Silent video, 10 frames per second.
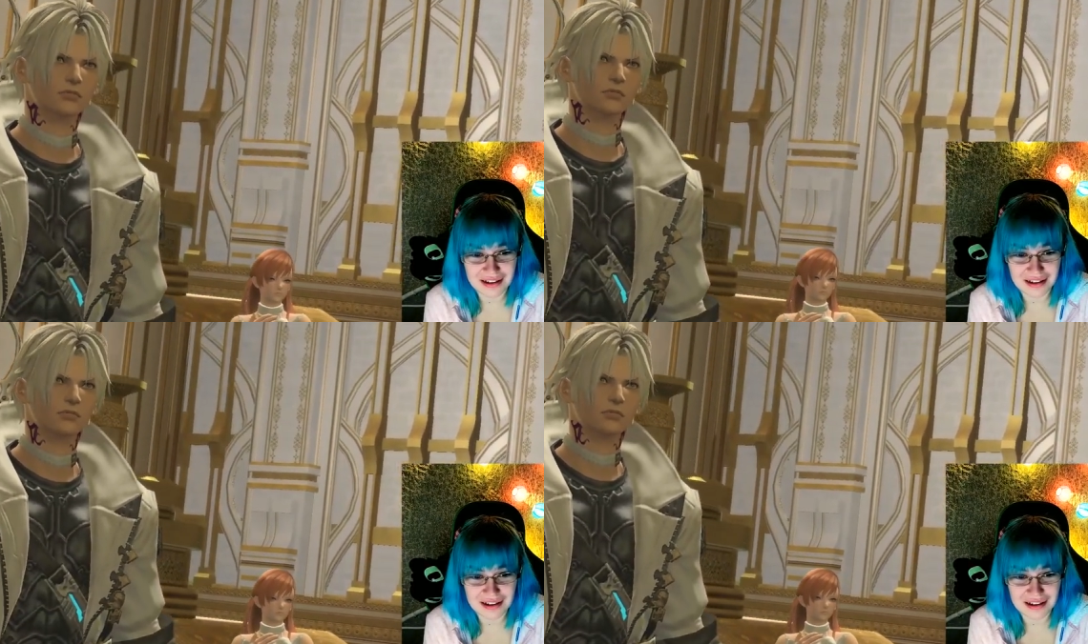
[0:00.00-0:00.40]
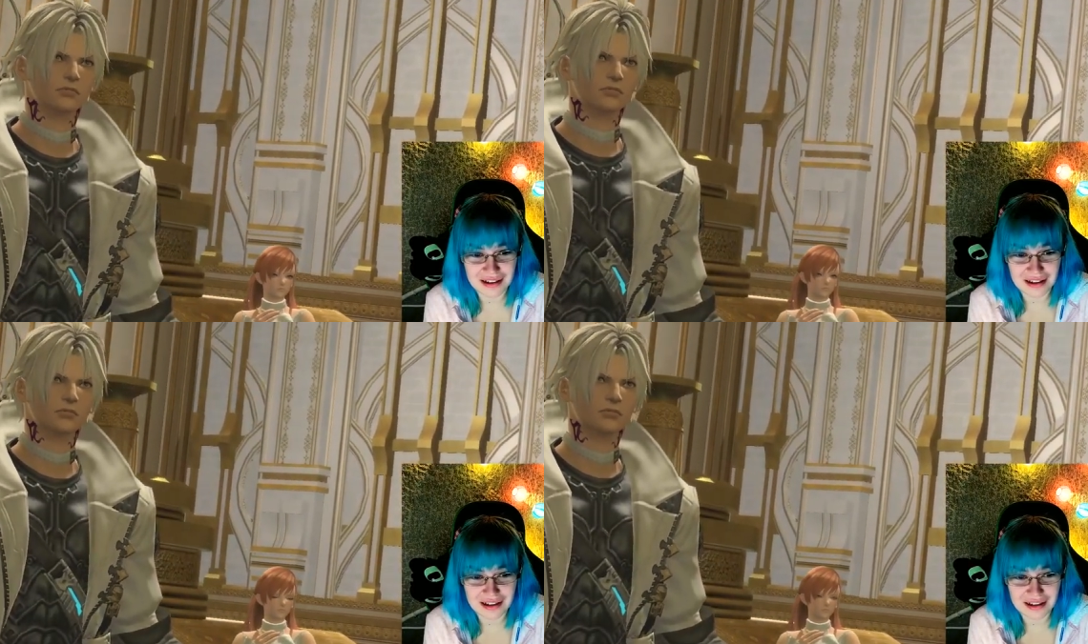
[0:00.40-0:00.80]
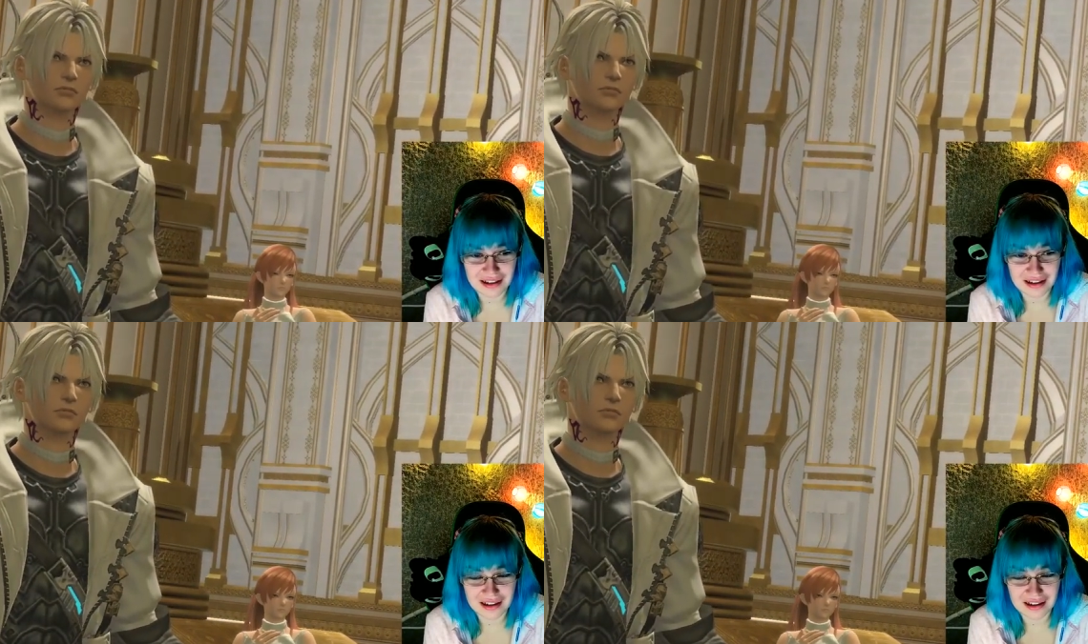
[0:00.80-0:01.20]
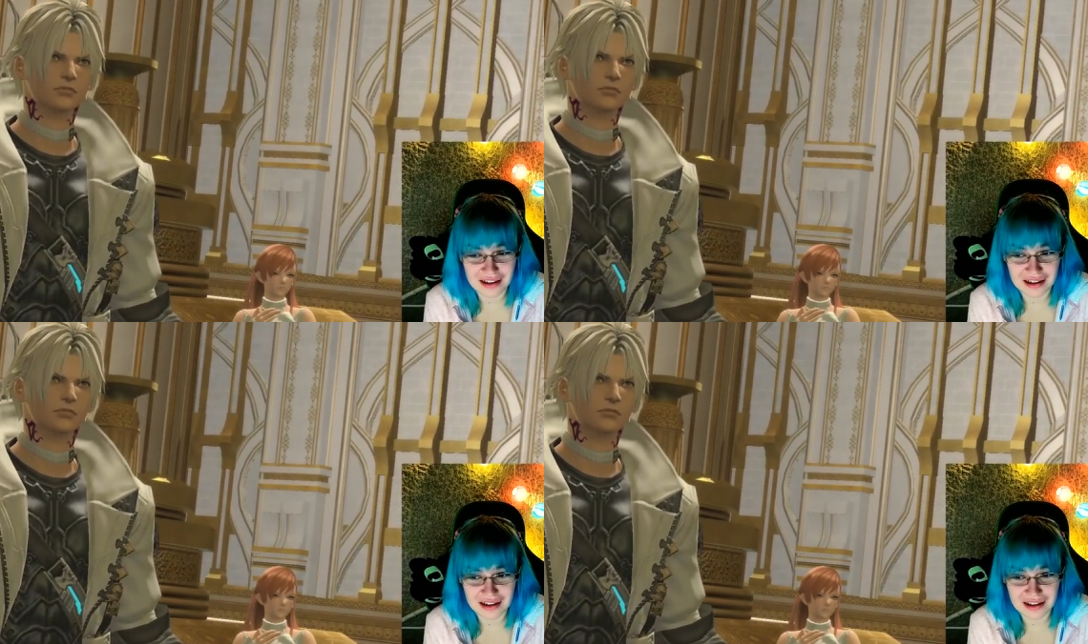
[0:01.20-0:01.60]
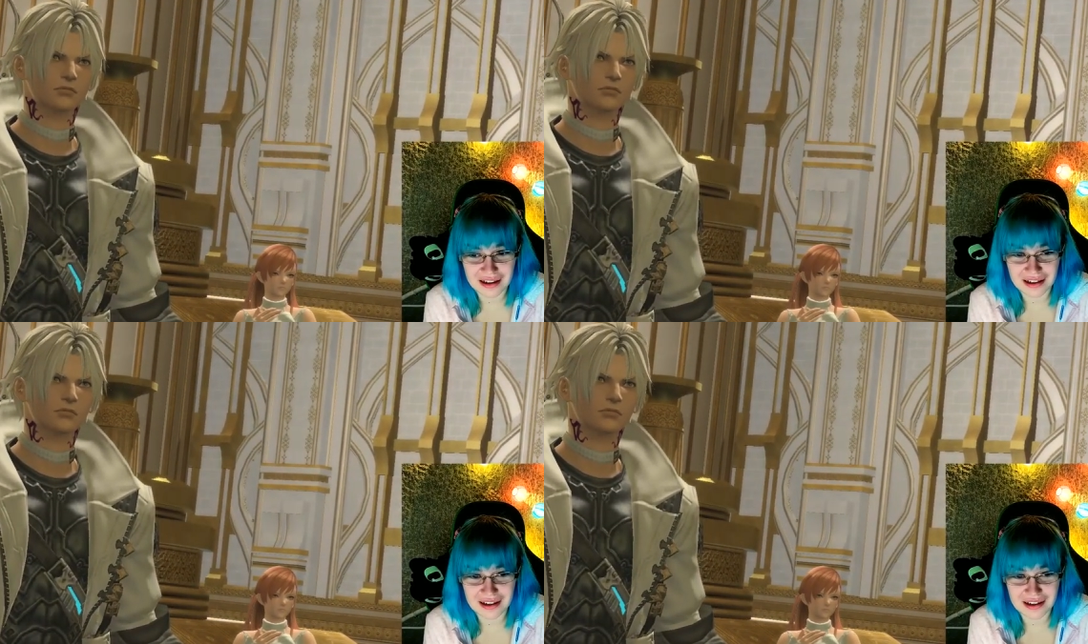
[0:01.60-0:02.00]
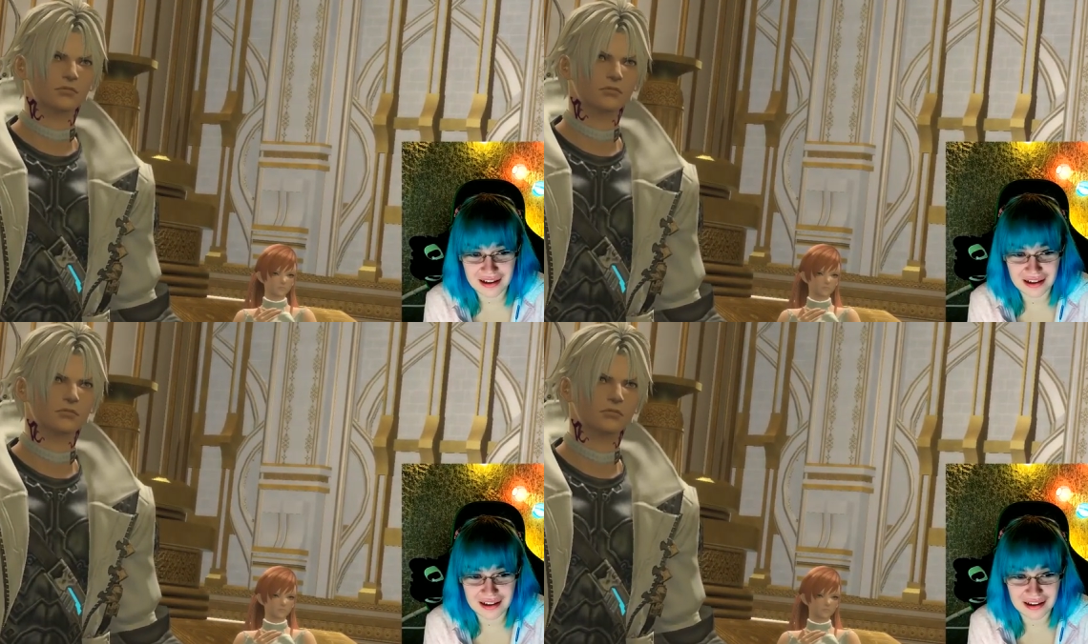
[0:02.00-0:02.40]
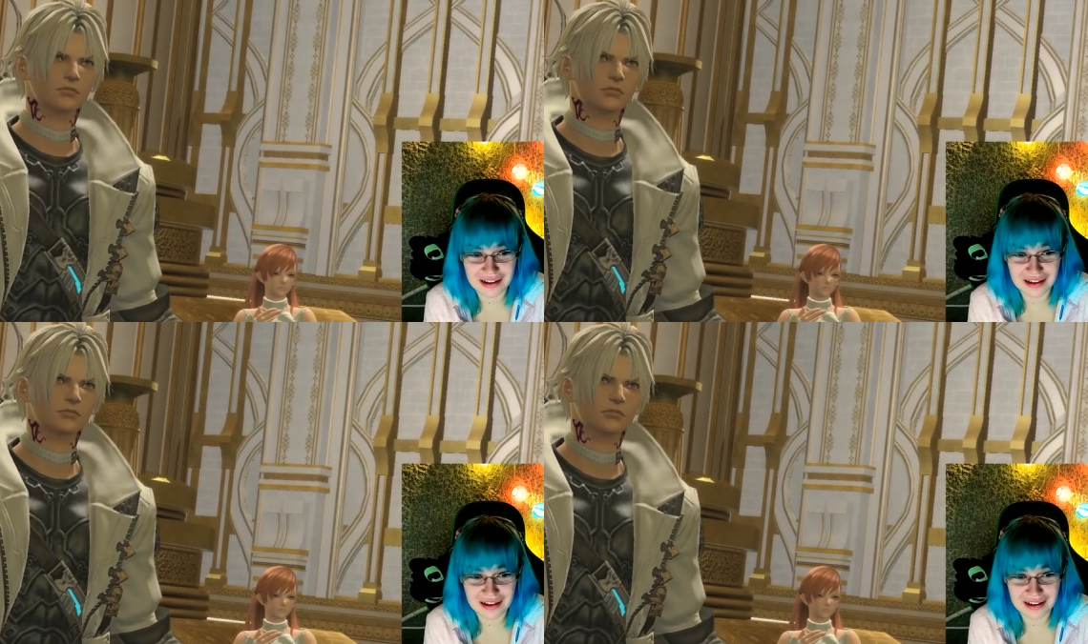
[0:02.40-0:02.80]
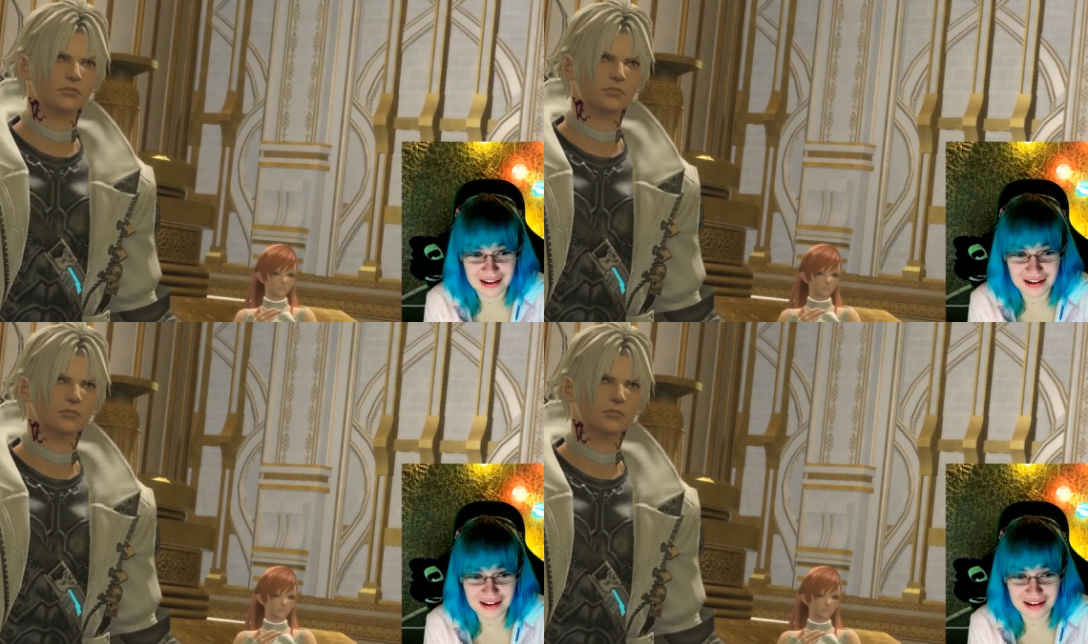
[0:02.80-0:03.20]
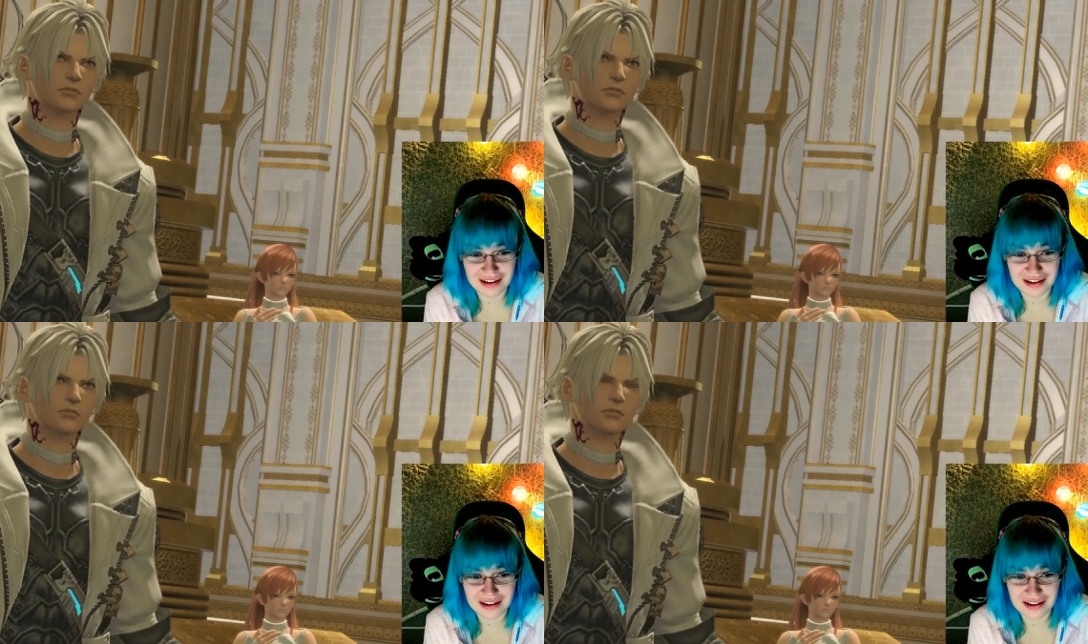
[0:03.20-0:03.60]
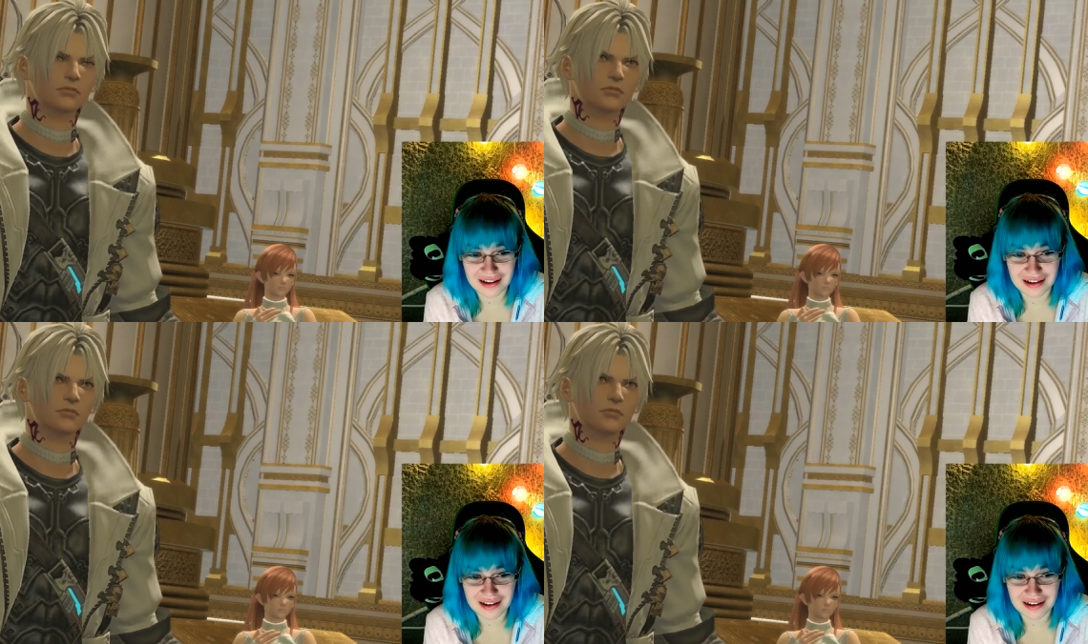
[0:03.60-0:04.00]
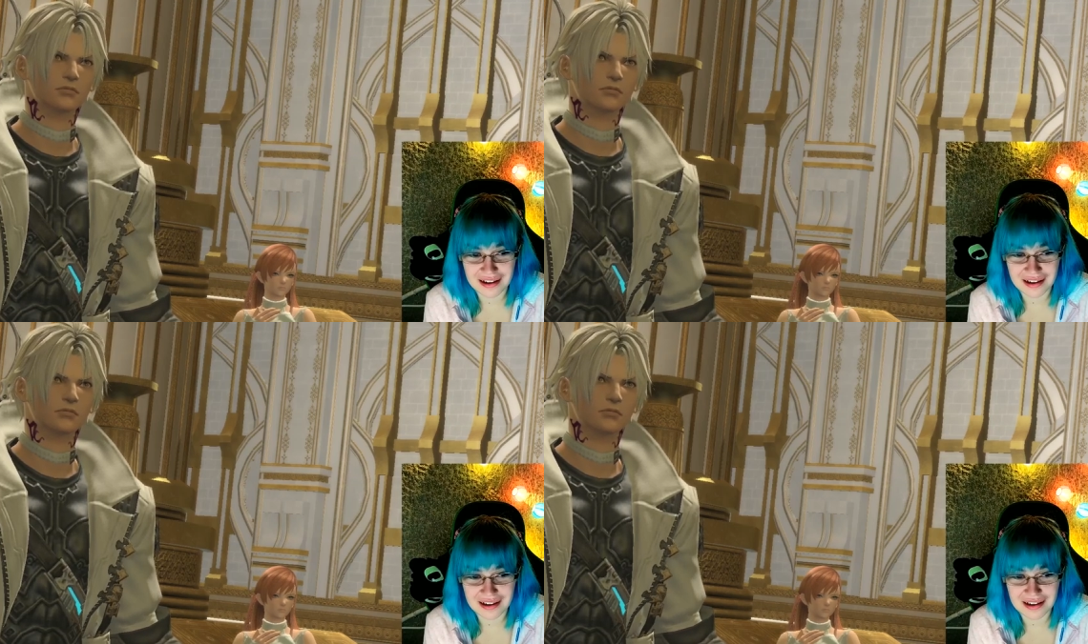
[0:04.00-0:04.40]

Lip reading: Nothing is said.